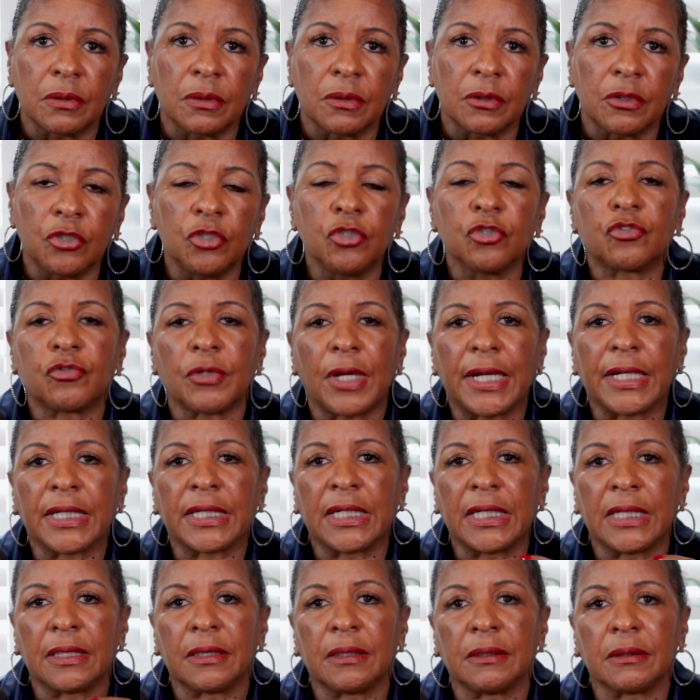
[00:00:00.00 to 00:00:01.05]
You're trying to
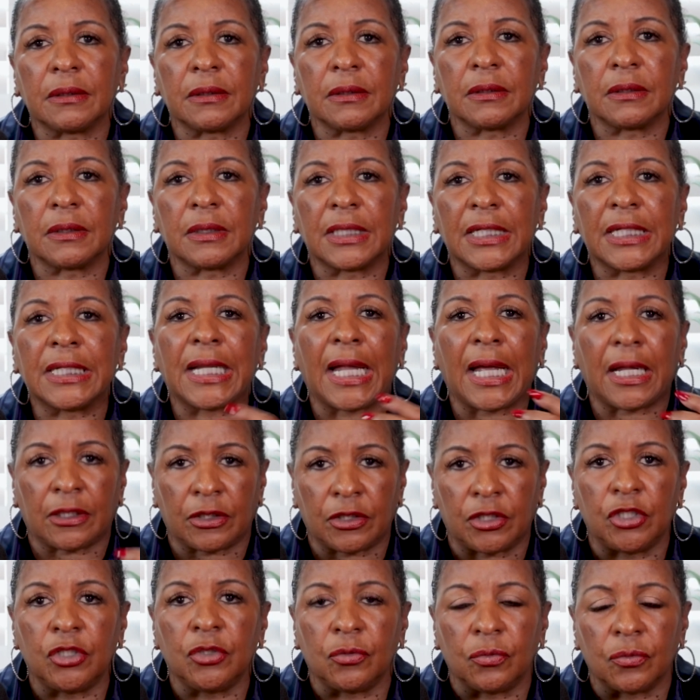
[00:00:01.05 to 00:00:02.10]
get it out
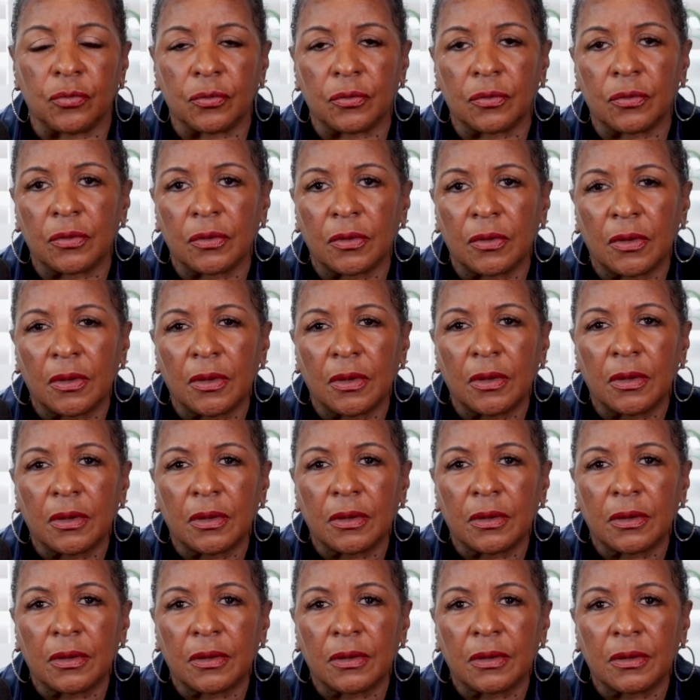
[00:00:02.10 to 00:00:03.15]
of you.
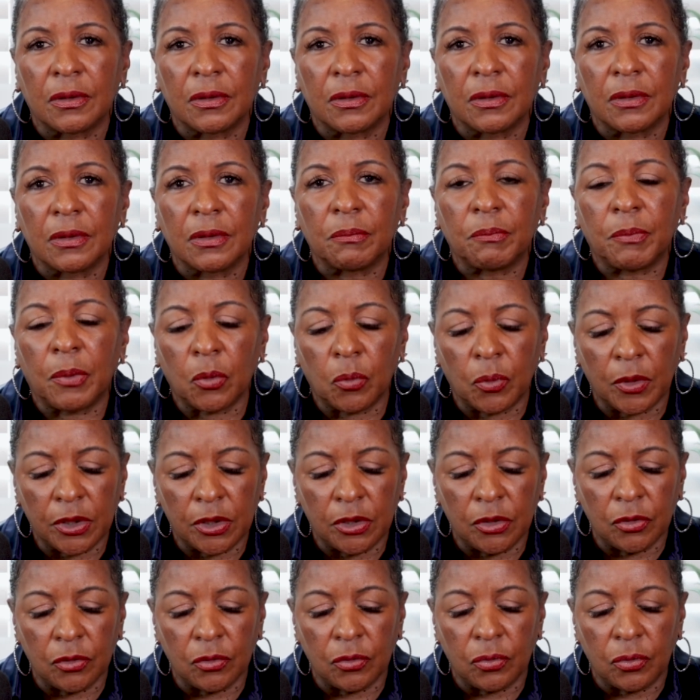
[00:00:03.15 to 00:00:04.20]
But when
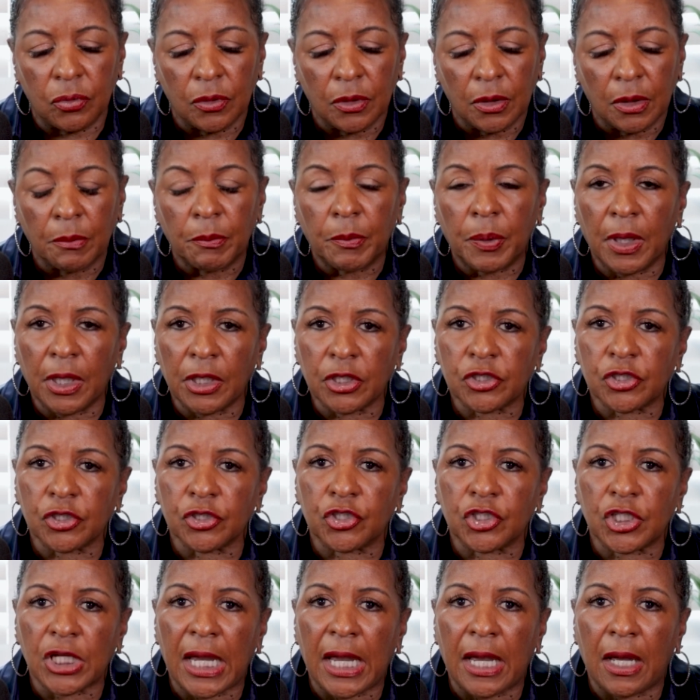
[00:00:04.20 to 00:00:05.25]
you punish a
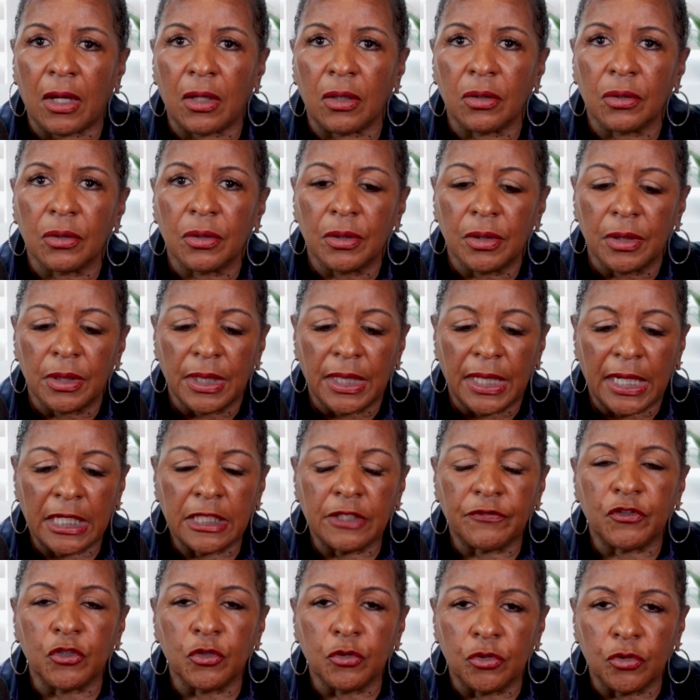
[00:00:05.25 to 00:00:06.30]
child, and
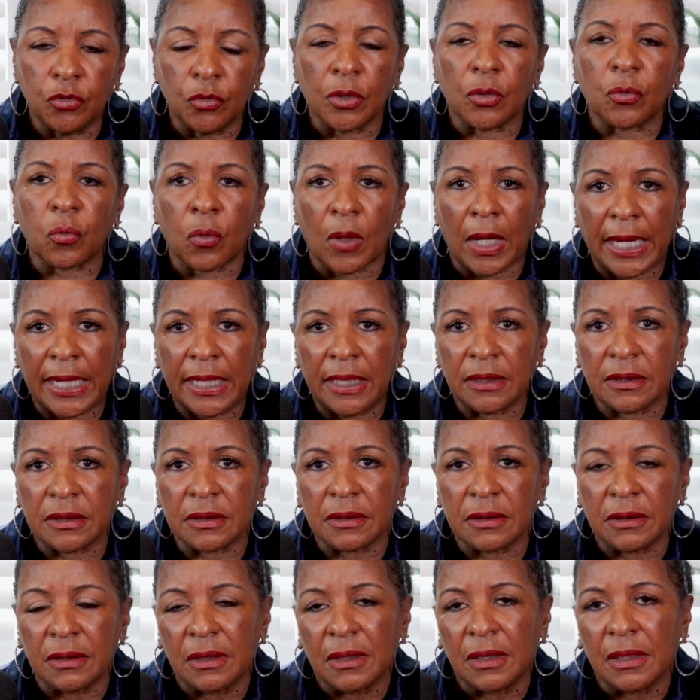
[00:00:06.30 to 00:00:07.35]
if you do it right,
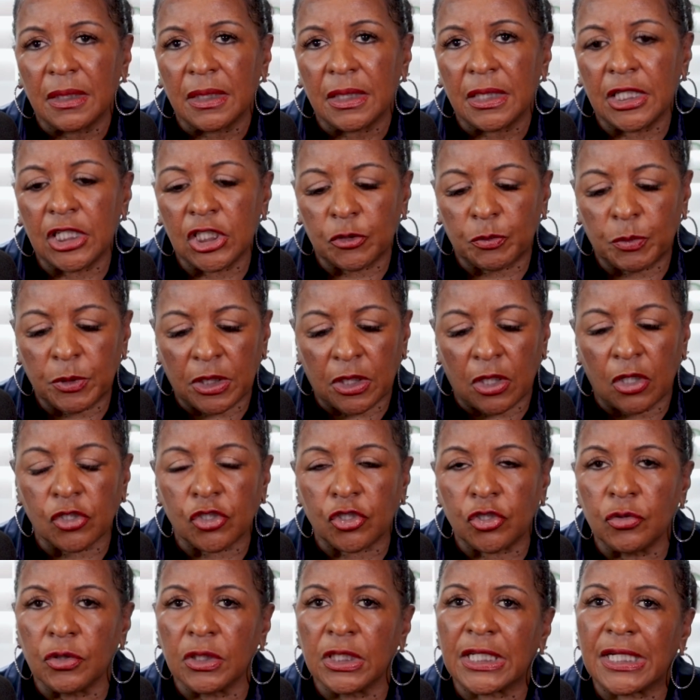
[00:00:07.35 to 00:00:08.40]
it's
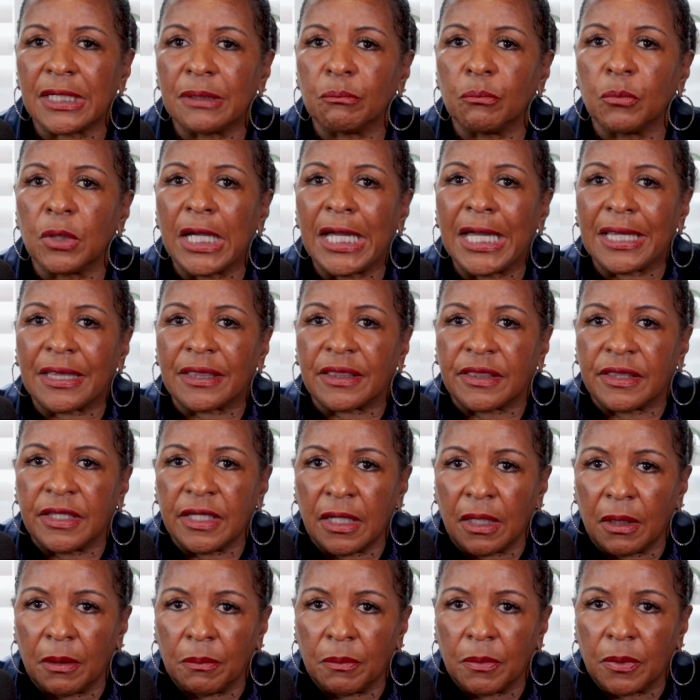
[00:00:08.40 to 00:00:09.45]
because you're looking at
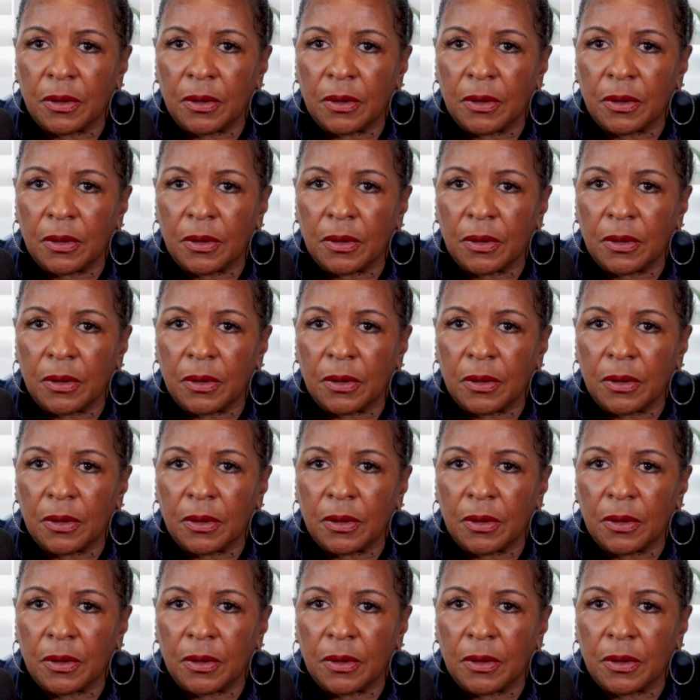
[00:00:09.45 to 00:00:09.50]
them.